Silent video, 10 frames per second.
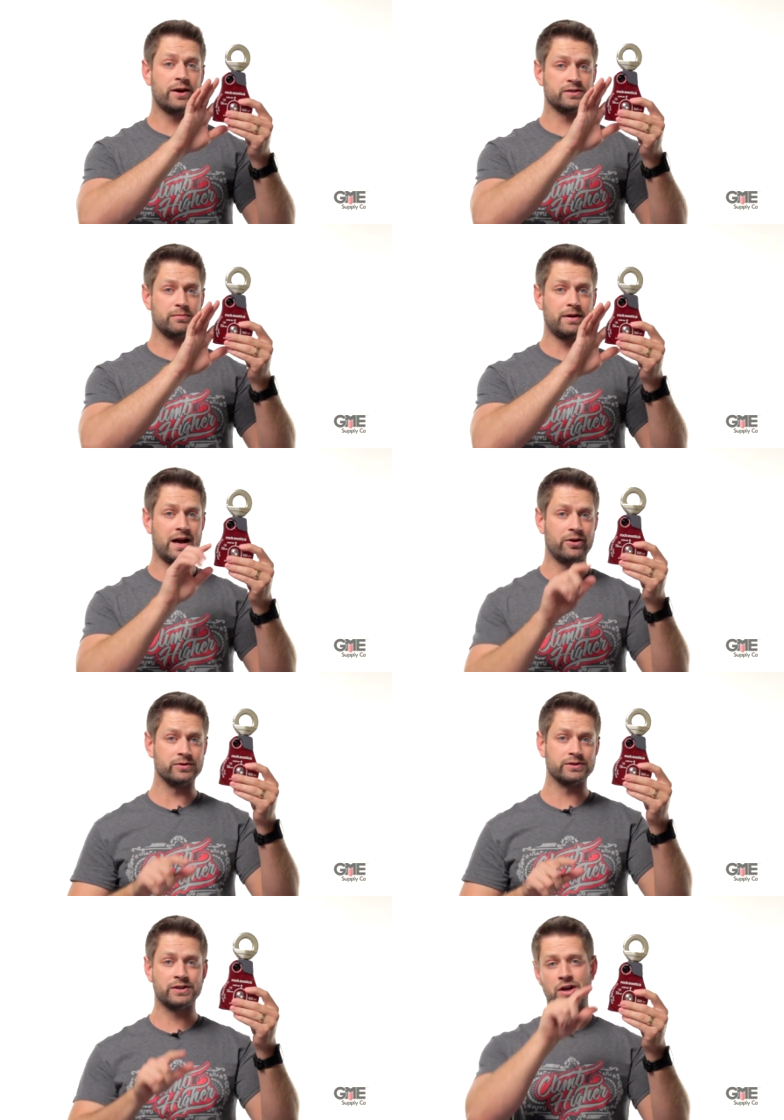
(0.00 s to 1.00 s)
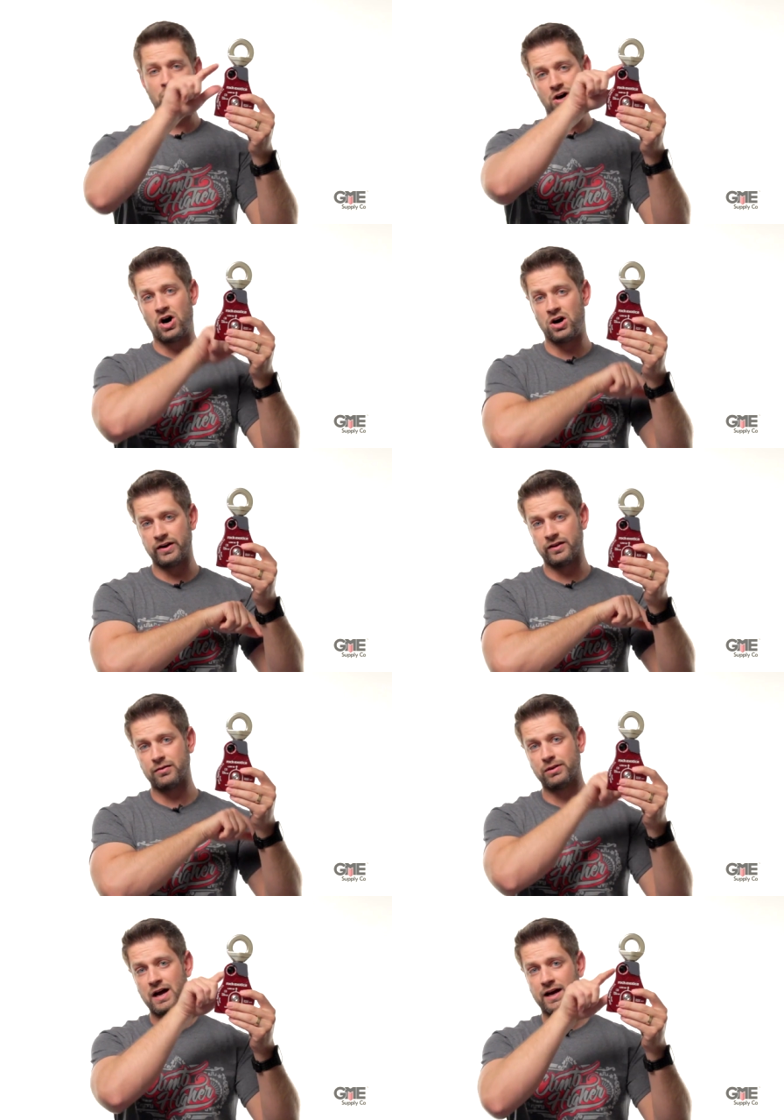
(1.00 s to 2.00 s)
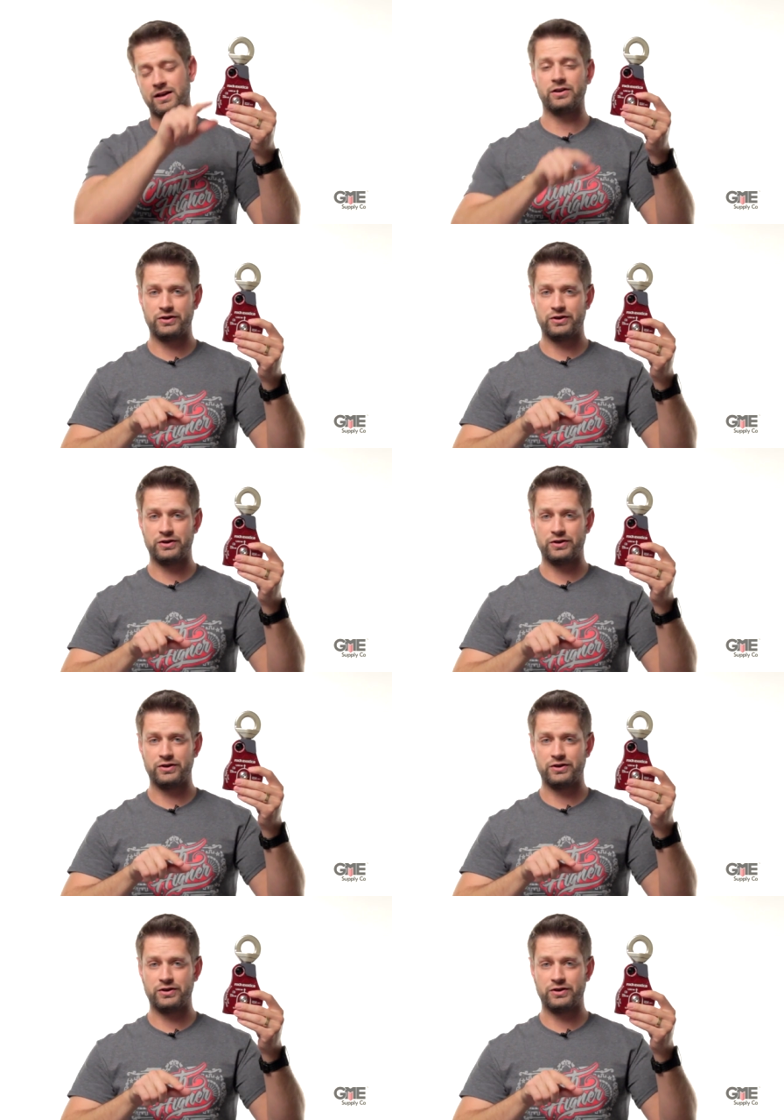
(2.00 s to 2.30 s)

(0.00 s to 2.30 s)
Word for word: thousand pounds on the block